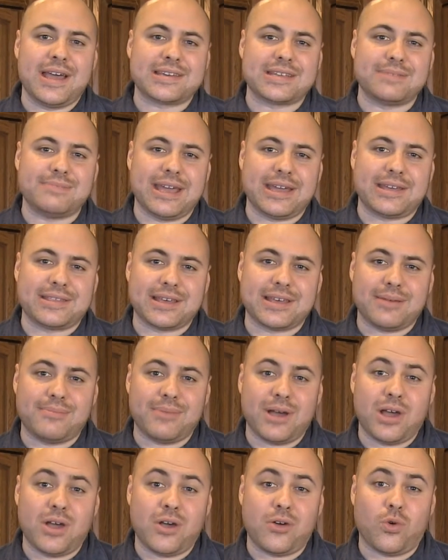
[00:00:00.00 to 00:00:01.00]
to make them
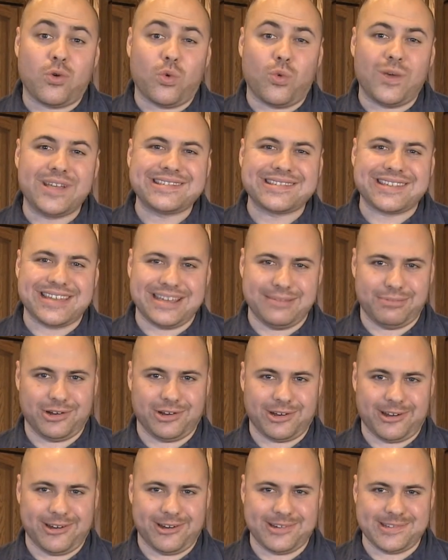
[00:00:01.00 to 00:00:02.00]
whiskey
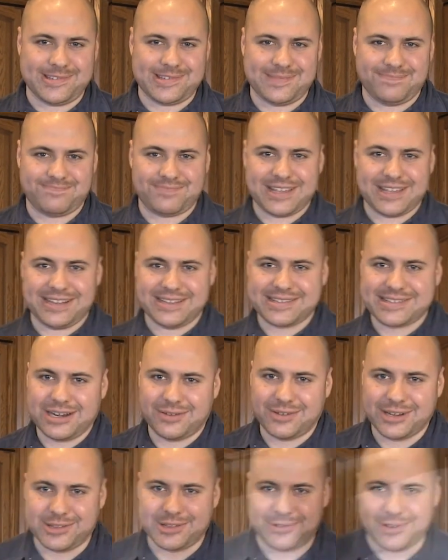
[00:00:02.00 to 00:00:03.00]
burgers. Let's get
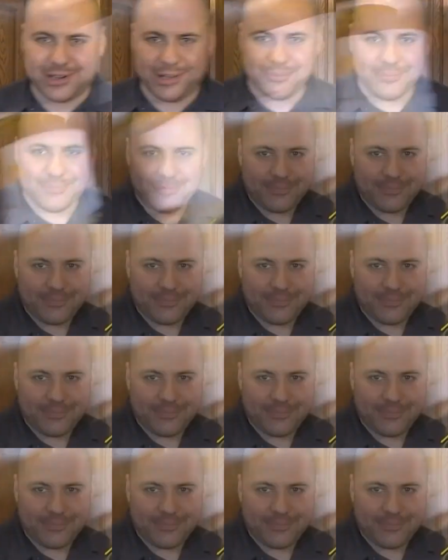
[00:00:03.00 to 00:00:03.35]
over to the grill.